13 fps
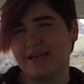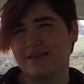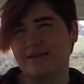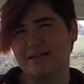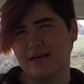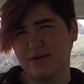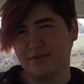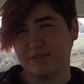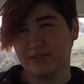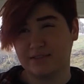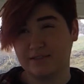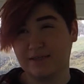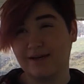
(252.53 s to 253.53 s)
I think that
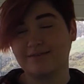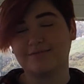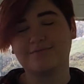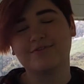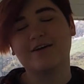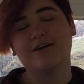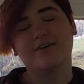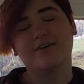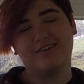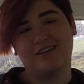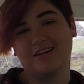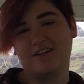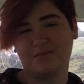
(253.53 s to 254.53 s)
was the song
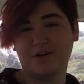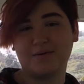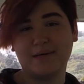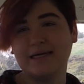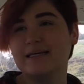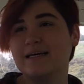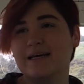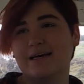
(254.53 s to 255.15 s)
in Little Mermaid.